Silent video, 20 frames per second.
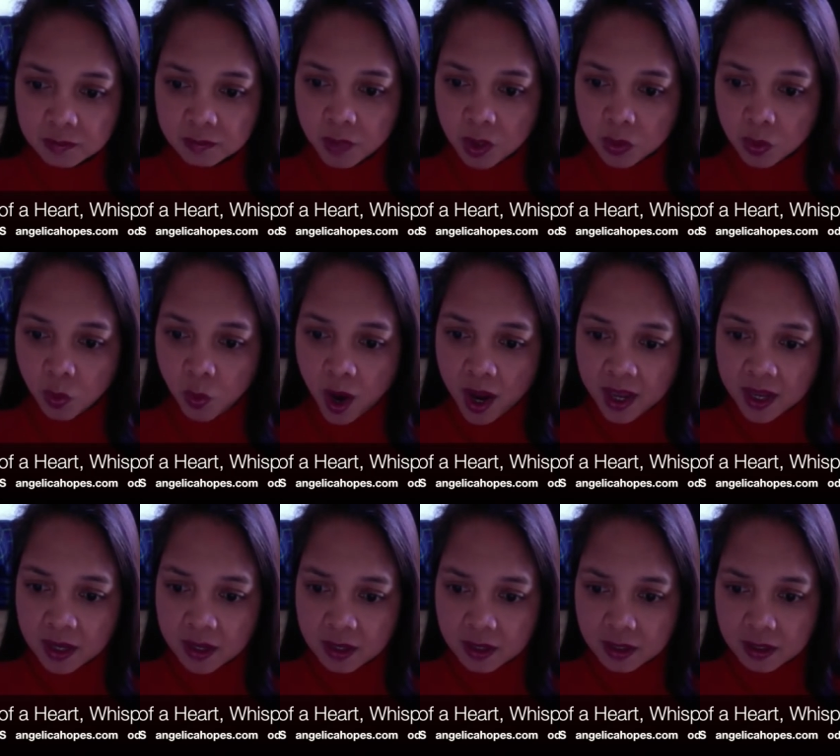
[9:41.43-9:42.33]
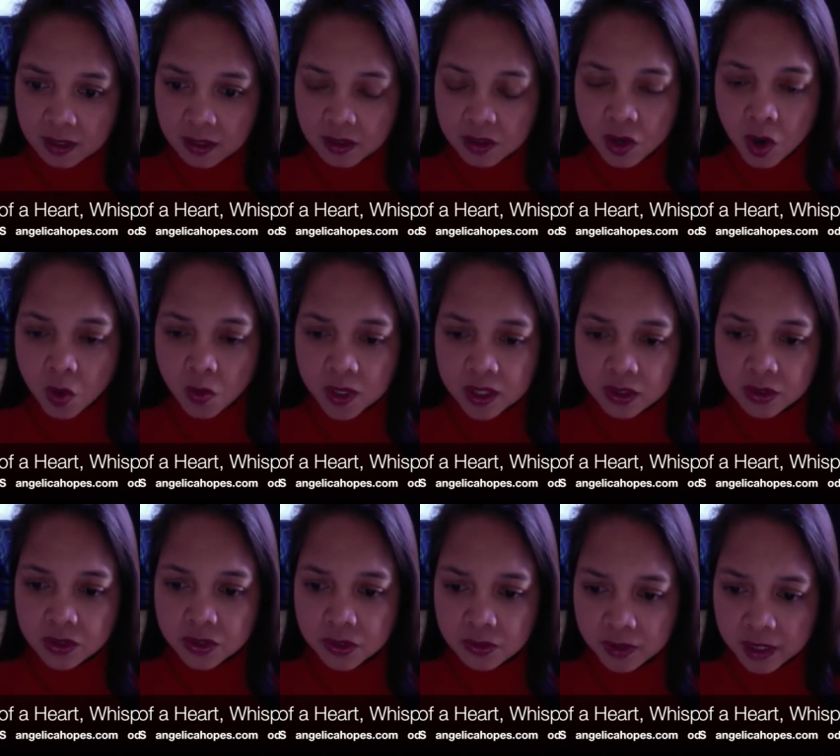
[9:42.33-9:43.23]
But why going
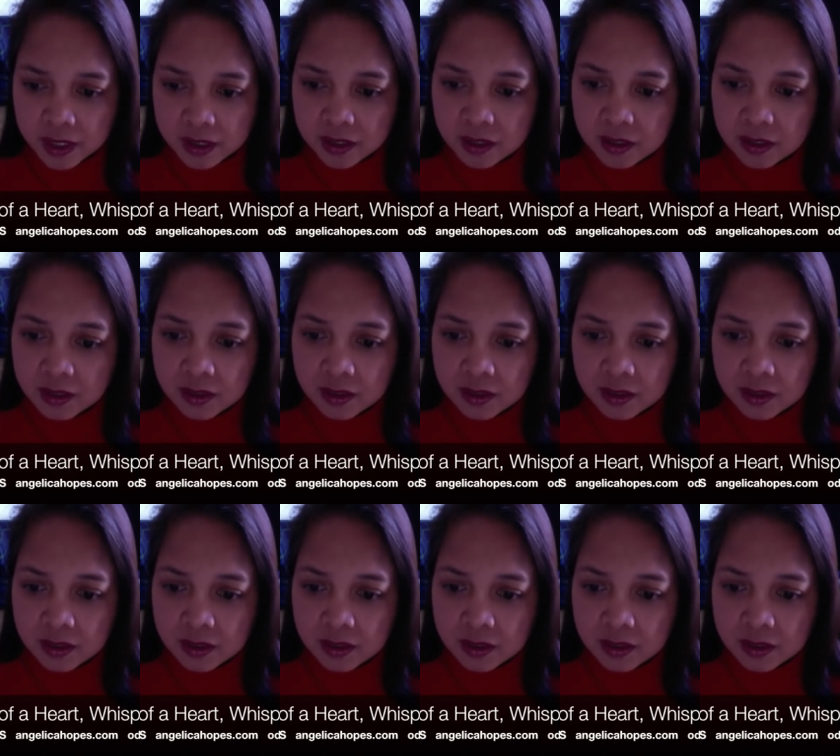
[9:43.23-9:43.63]
to Zurich?